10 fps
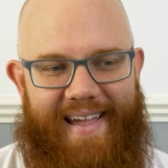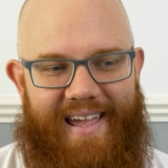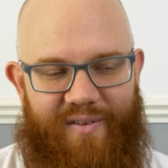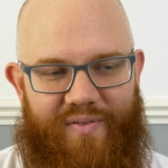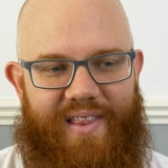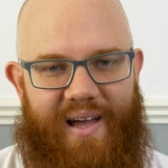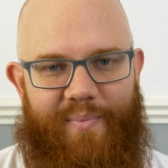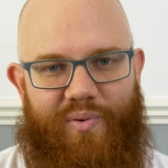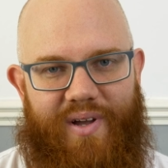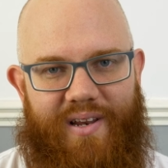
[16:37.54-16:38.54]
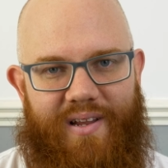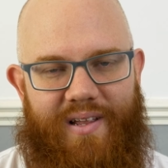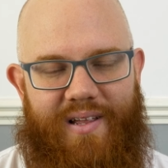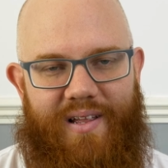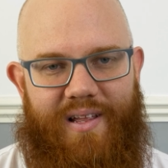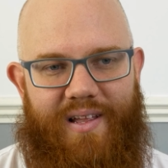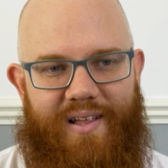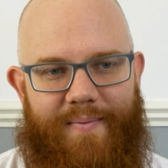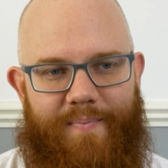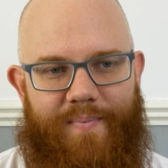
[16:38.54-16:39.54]
If at that point
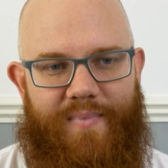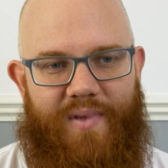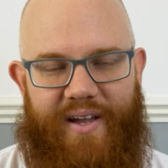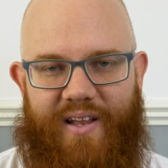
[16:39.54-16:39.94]
I